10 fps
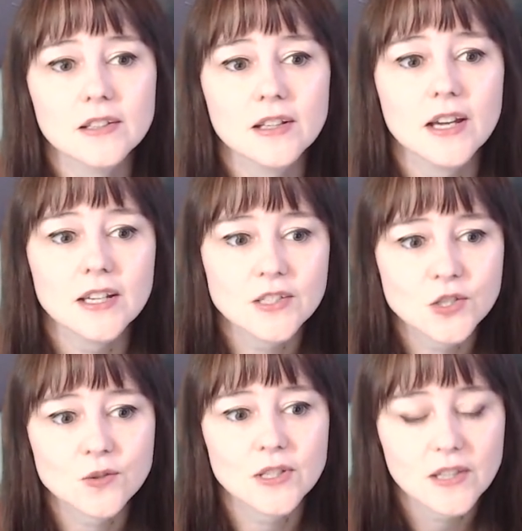a
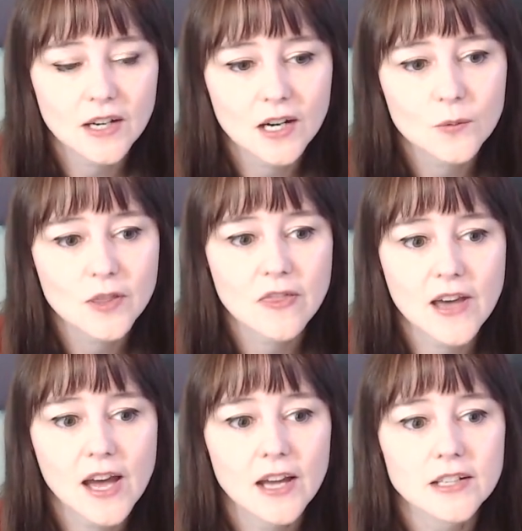history there with
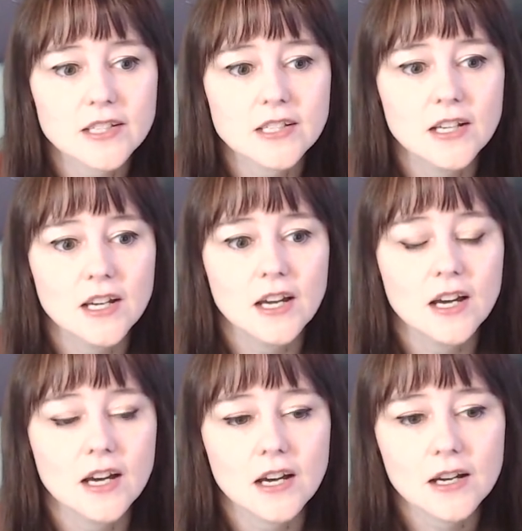that.
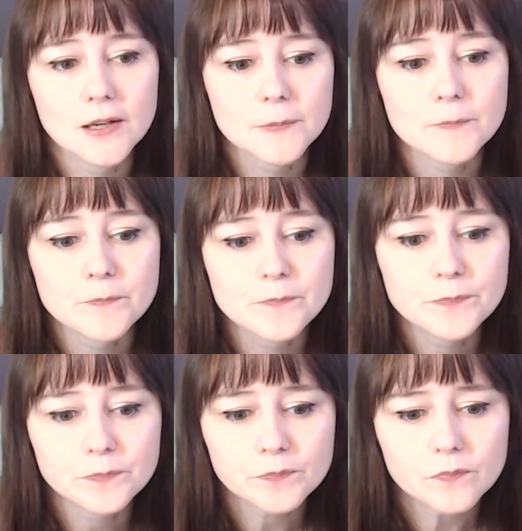Um,
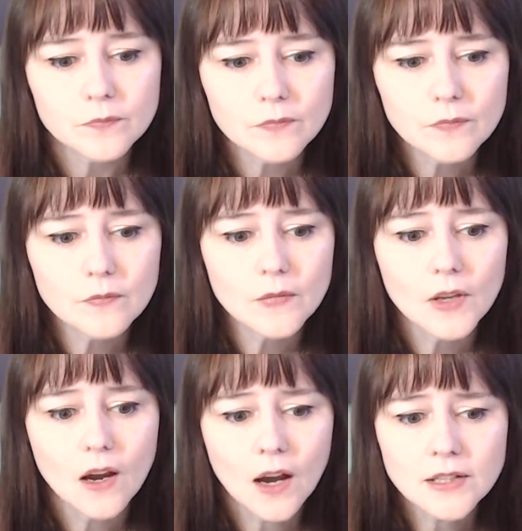
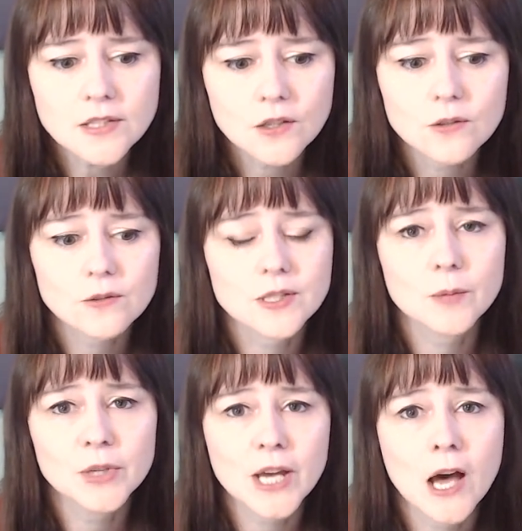also, some
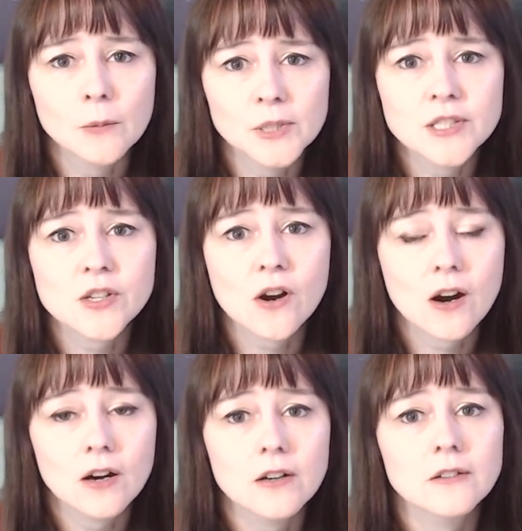of the helmets
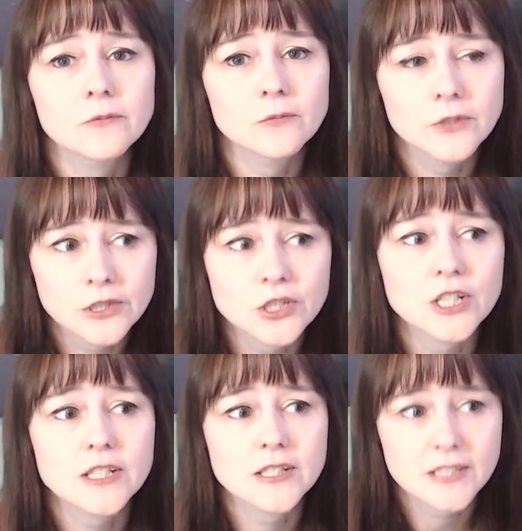are
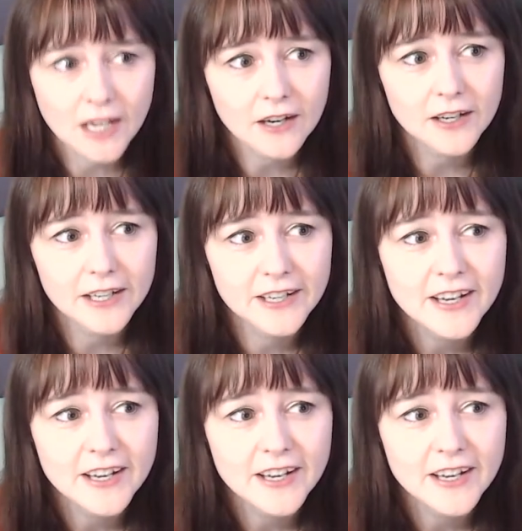legit scary.